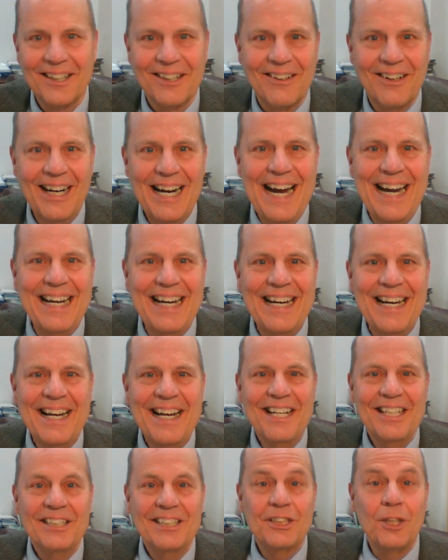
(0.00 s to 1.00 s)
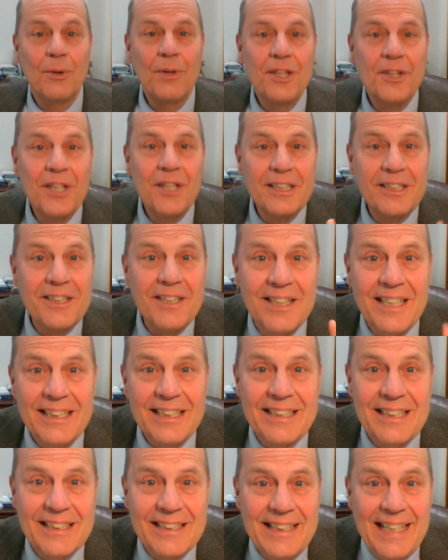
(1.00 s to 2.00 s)
right? So this
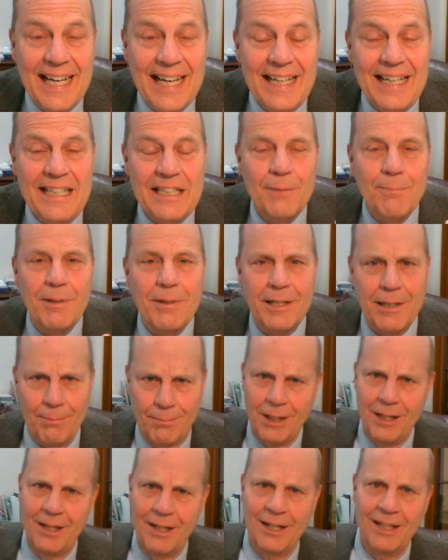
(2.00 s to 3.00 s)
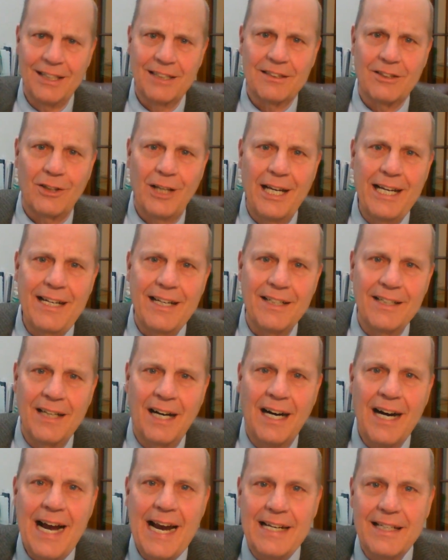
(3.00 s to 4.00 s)
this is getting to be, come on. It's late at
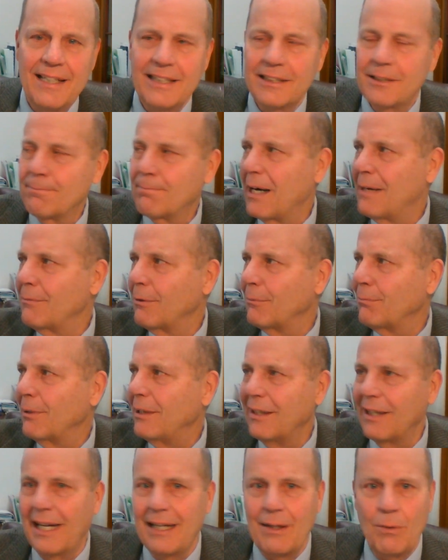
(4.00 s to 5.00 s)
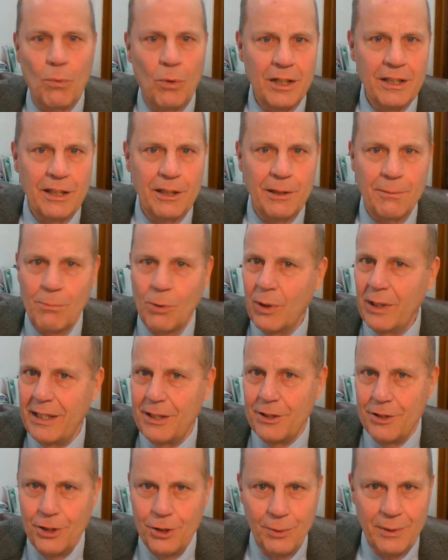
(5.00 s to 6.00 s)
night. It's probably like one in the
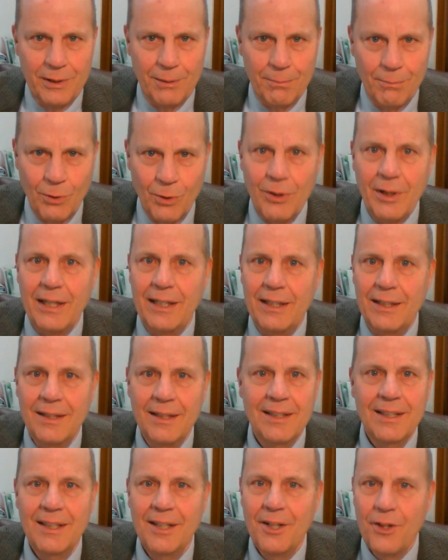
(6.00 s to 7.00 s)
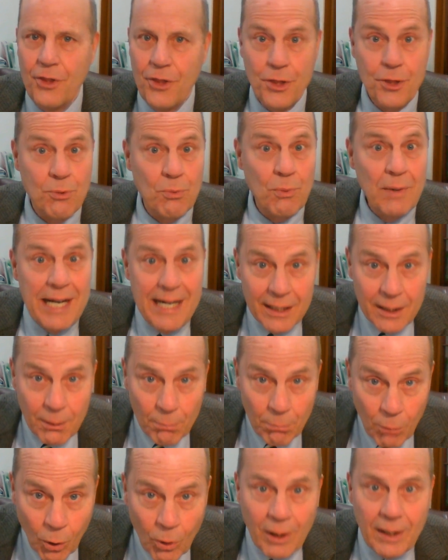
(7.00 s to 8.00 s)
morning, two in the morning, three in the
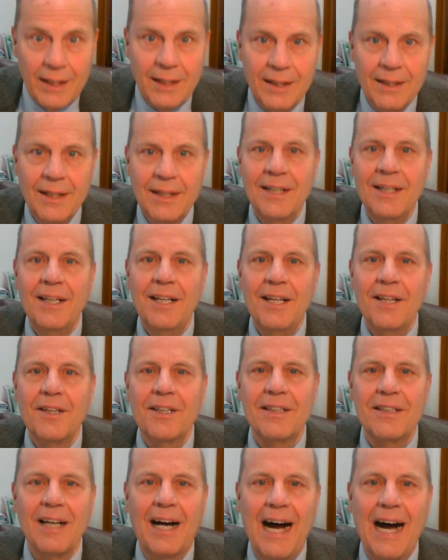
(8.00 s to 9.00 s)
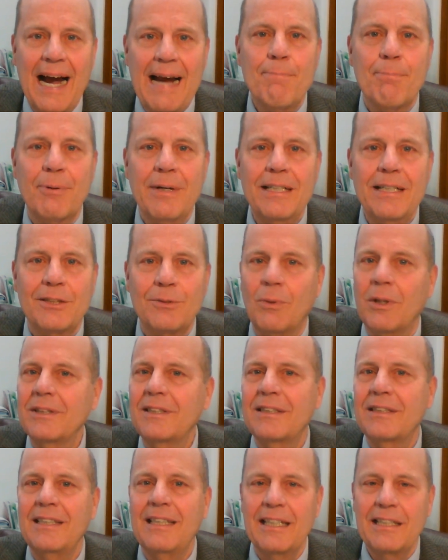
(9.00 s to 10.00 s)
morning. The, the high priest
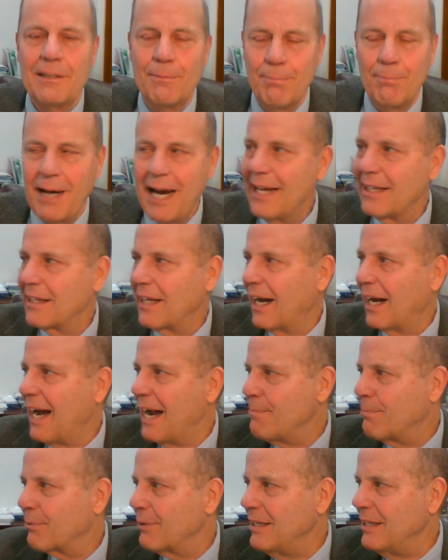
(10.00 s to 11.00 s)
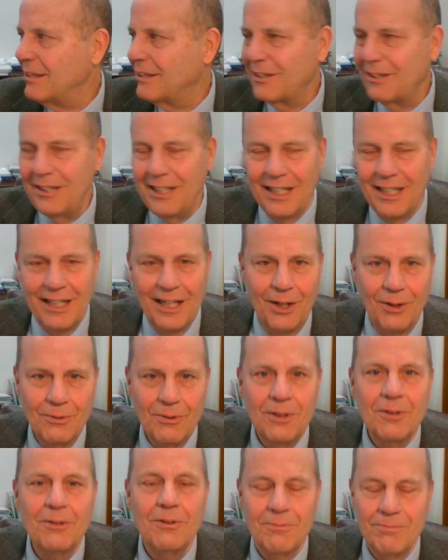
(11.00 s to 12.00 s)
wants to get to bed. The high priest, you know,
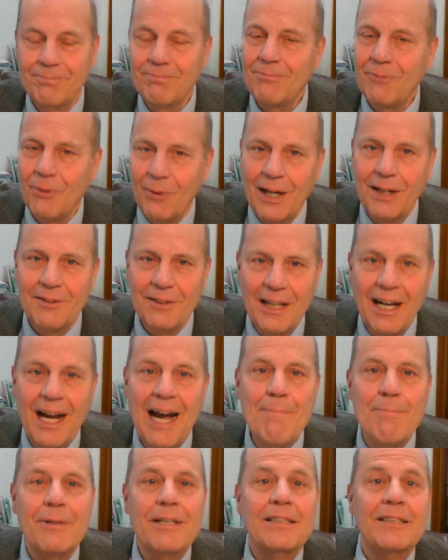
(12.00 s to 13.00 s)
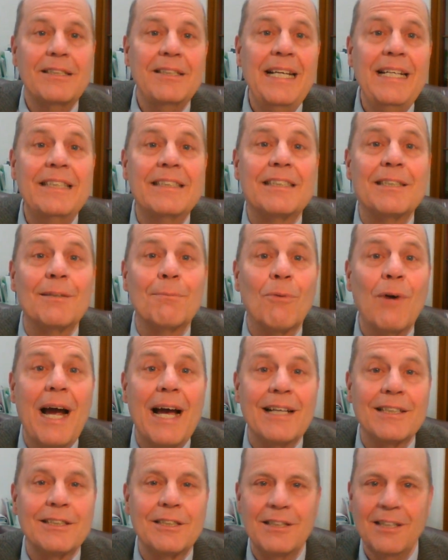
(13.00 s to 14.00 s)
uh, well, the high priest needs some
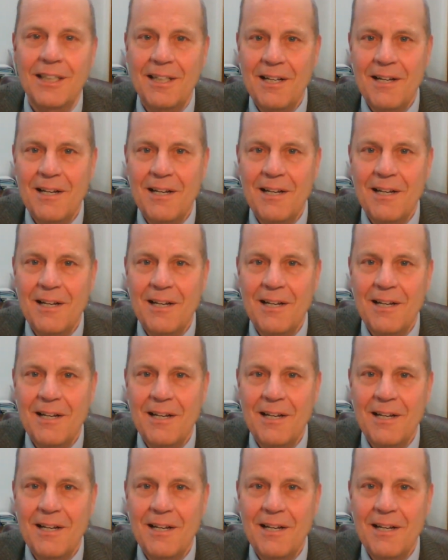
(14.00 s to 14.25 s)
rest,